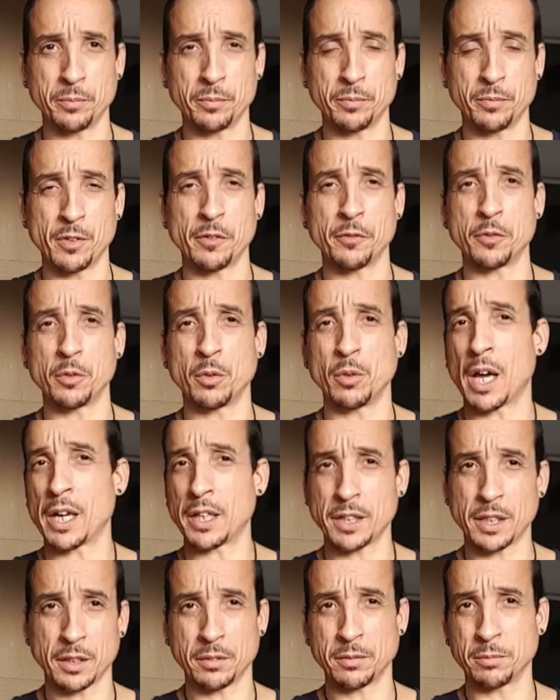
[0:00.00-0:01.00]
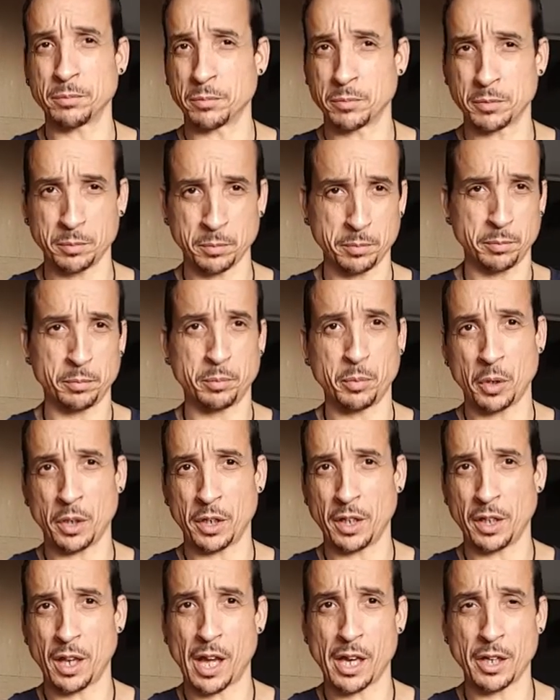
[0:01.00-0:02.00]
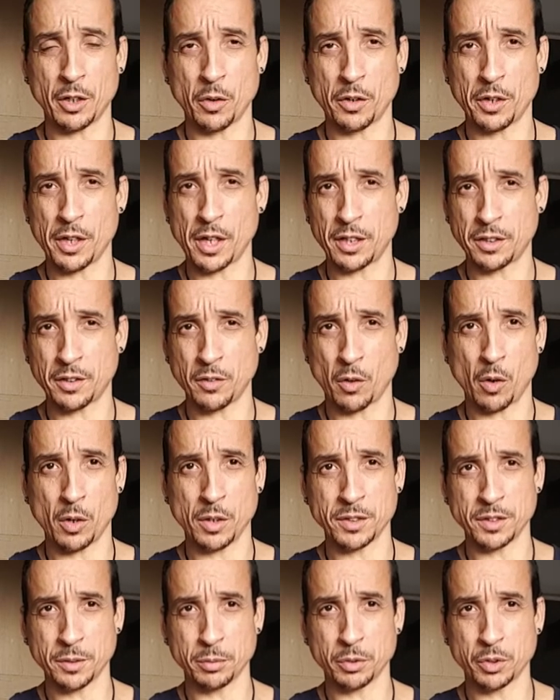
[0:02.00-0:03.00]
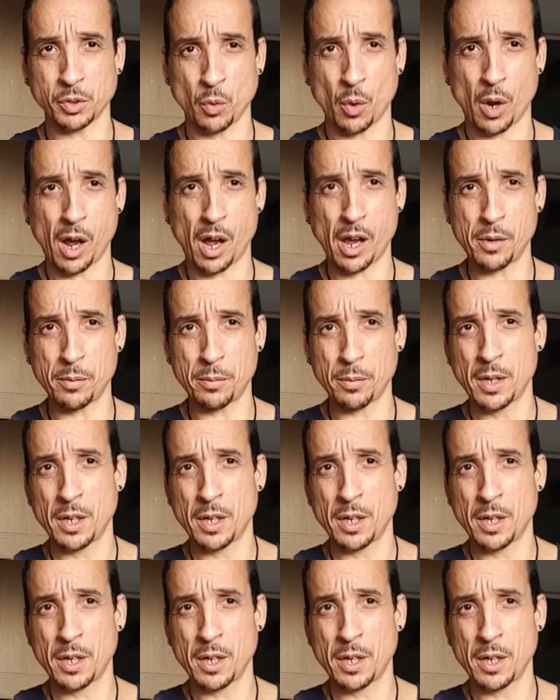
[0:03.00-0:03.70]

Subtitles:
If you like it, put a like on it or subscribe.